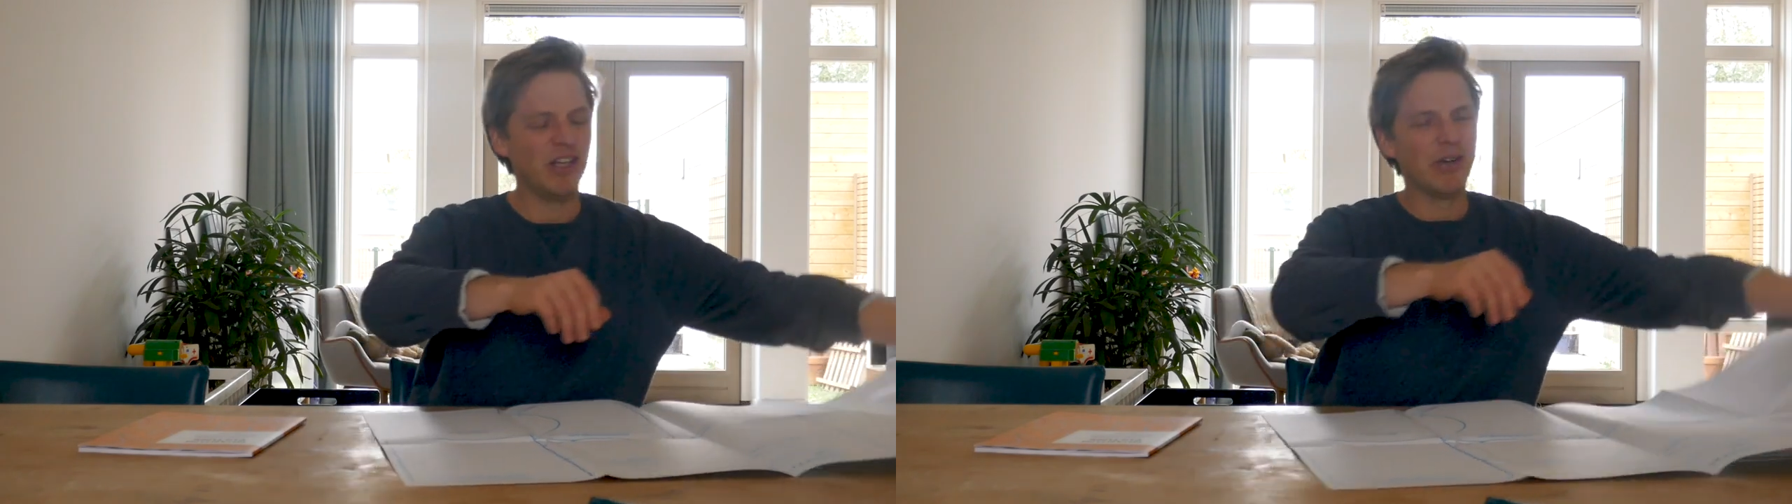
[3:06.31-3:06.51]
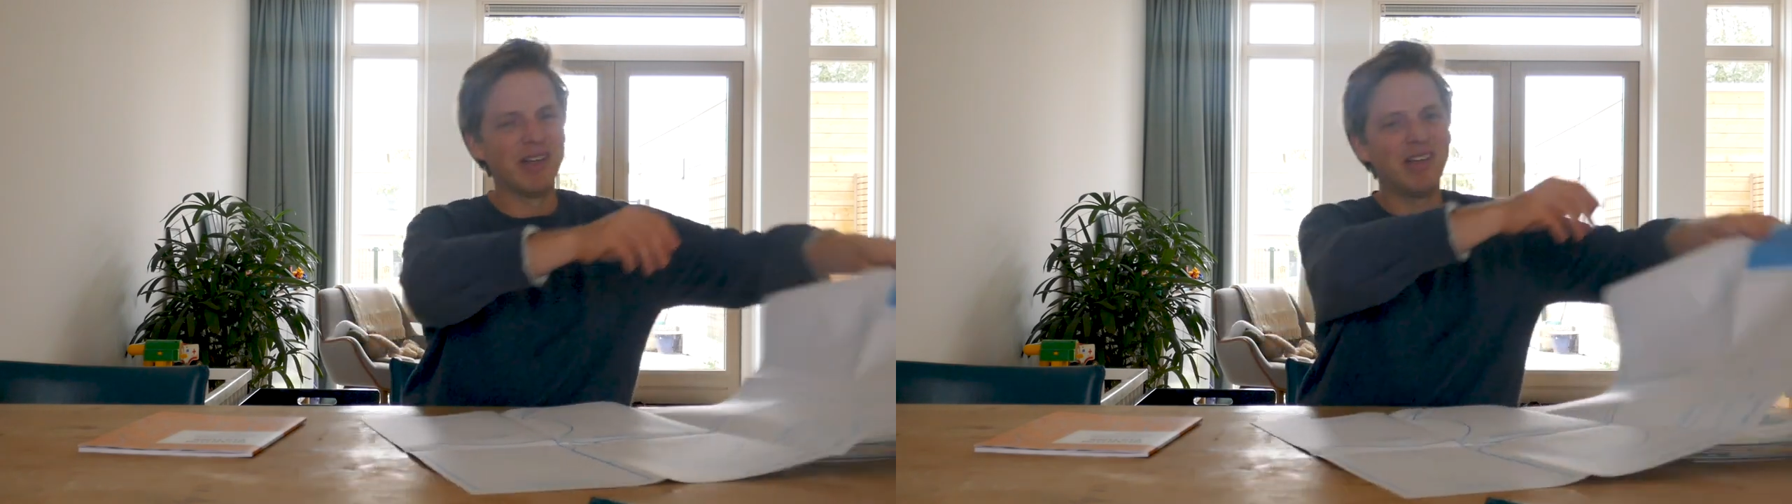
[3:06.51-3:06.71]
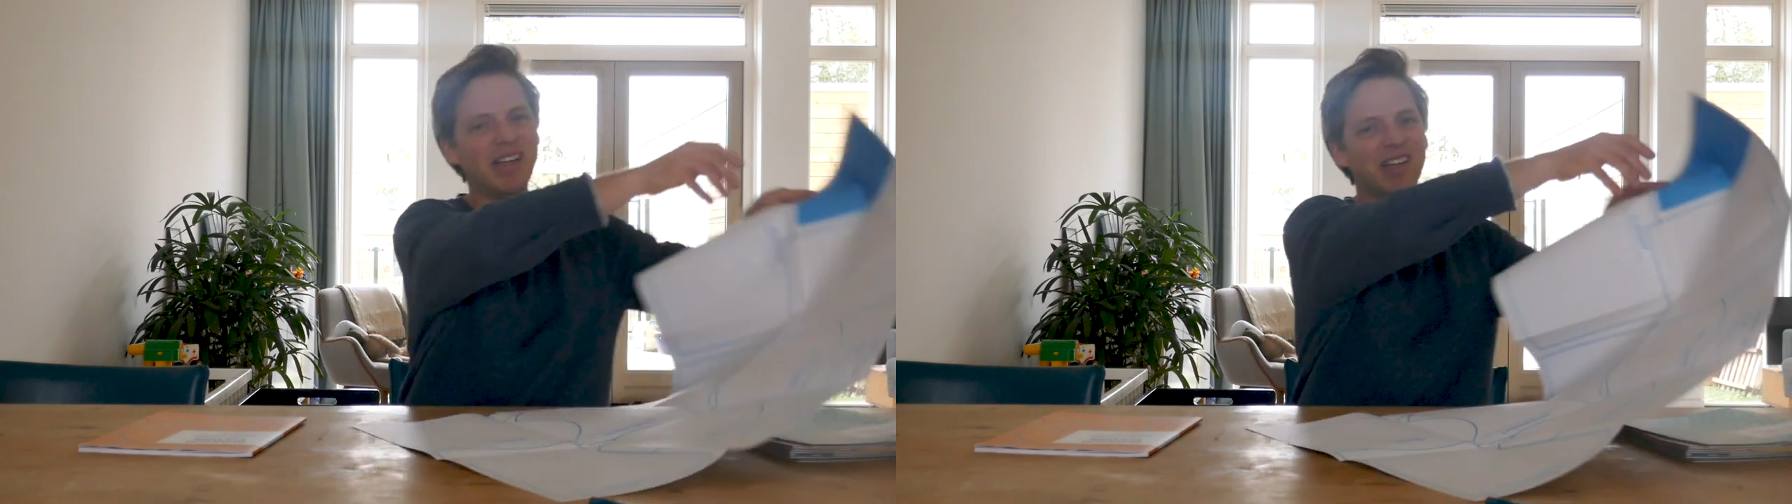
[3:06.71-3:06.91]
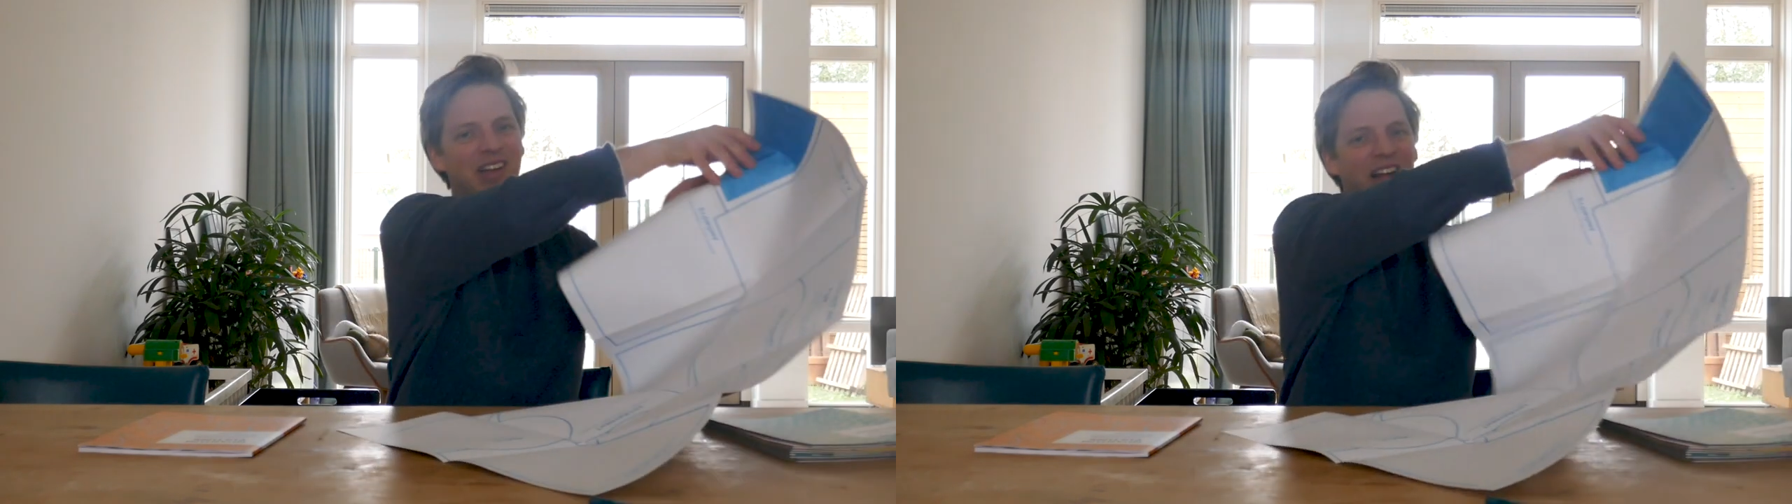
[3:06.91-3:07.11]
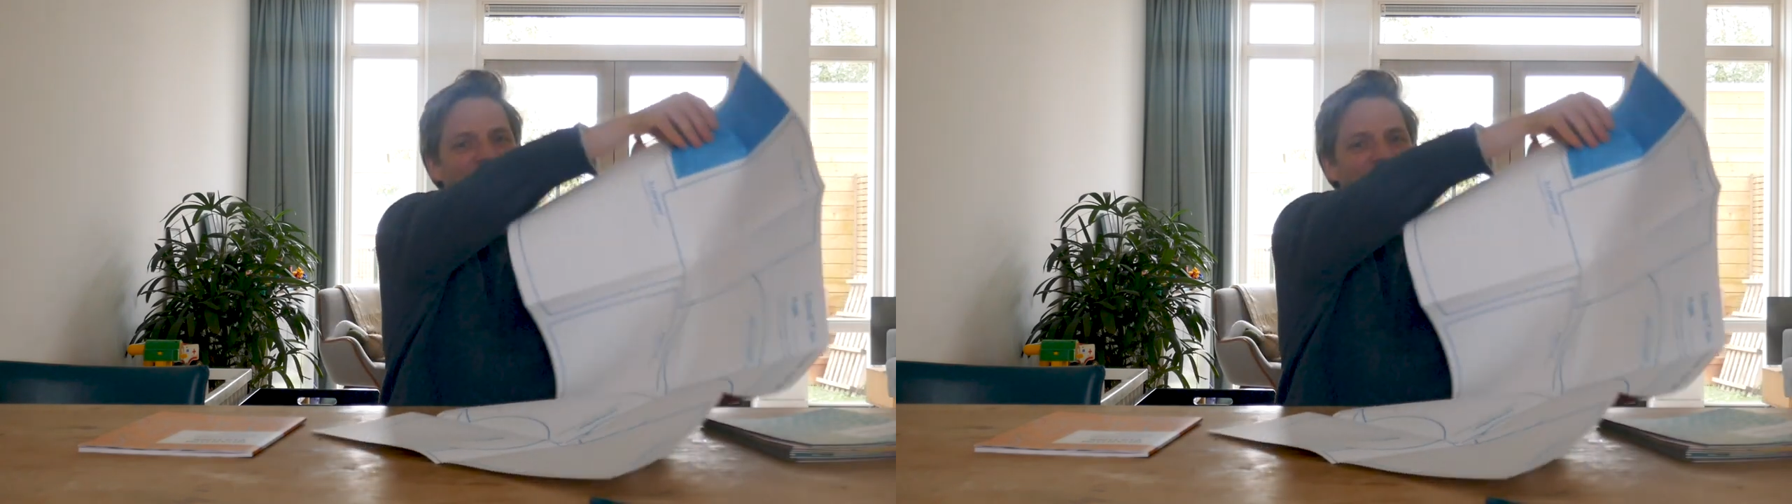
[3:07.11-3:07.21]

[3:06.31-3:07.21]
you can see this, a